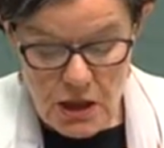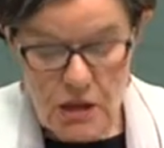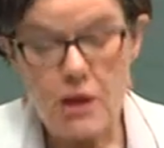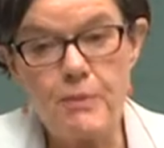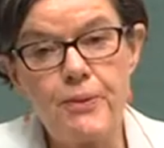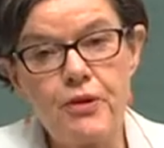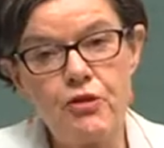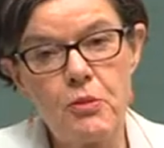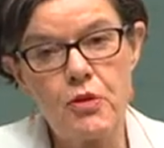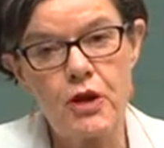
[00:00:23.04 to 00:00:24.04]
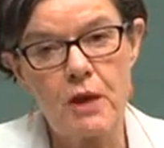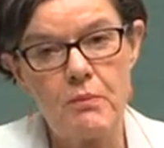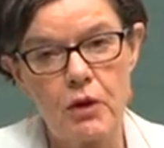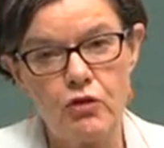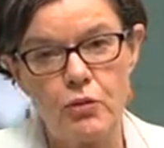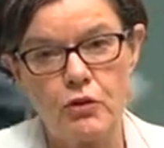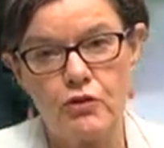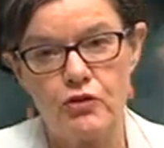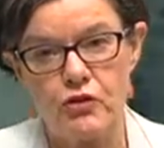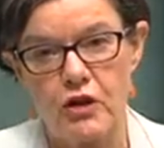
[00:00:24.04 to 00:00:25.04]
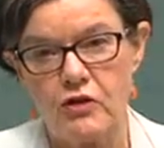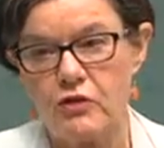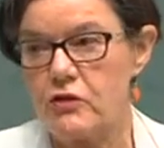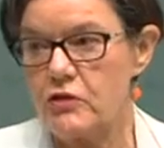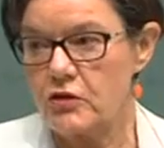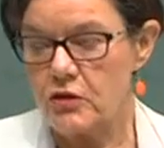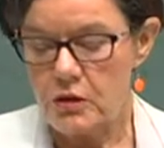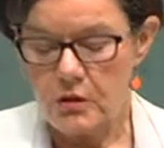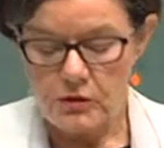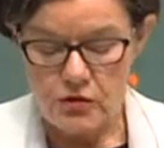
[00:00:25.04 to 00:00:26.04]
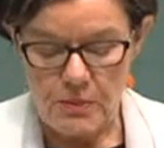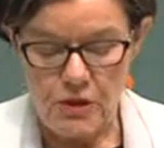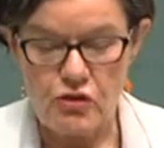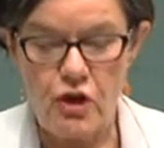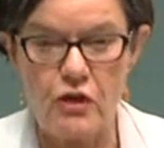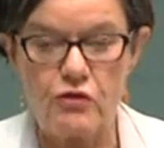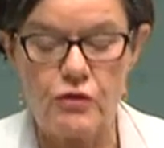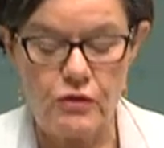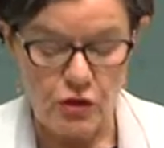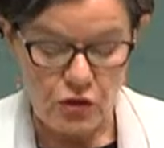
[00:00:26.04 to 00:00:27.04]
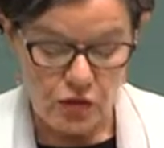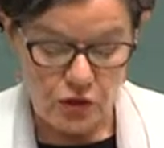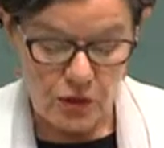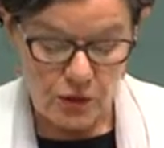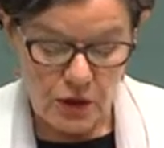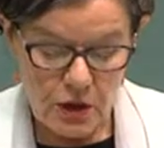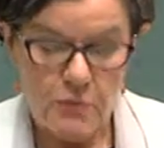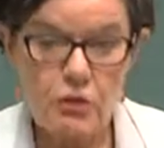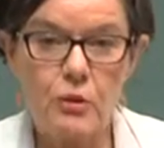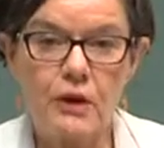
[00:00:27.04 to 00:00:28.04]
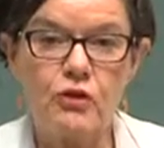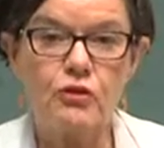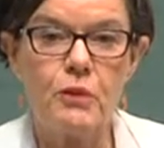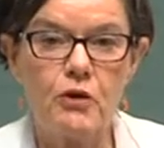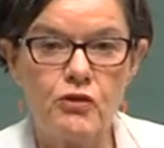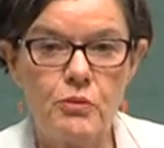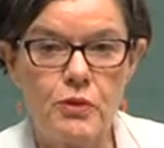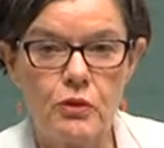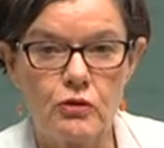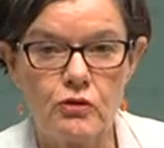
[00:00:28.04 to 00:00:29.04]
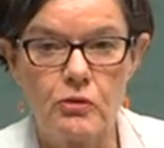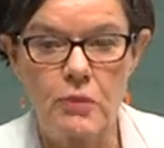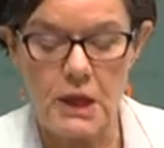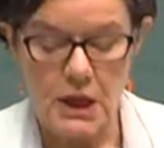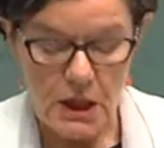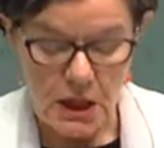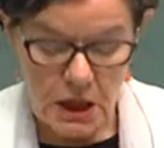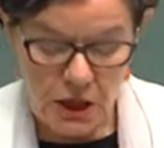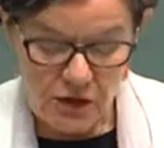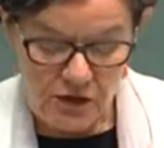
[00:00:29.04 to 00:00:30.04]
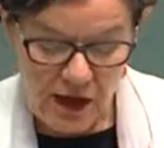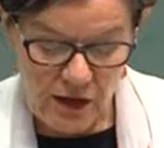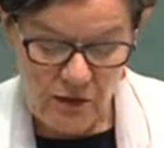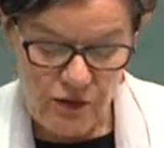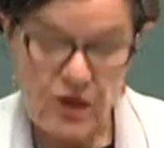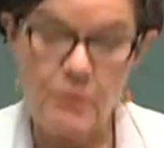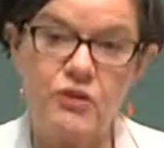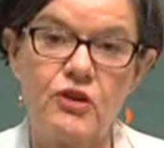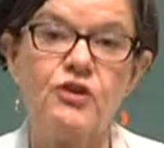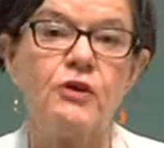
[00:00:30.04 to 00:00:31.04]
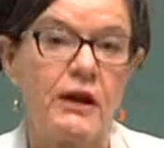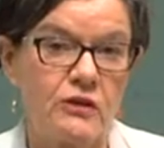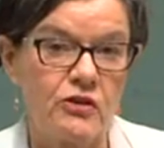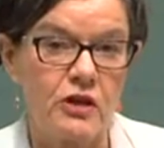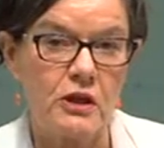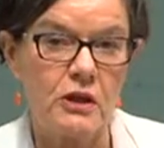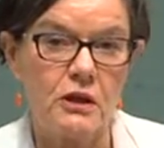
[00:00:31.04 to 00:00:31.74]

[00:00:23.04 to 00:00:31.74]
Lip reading: The principle that I most want to stress that the Deputy Chair has referred to, but the one that's most important to me, is that of subsidiarity.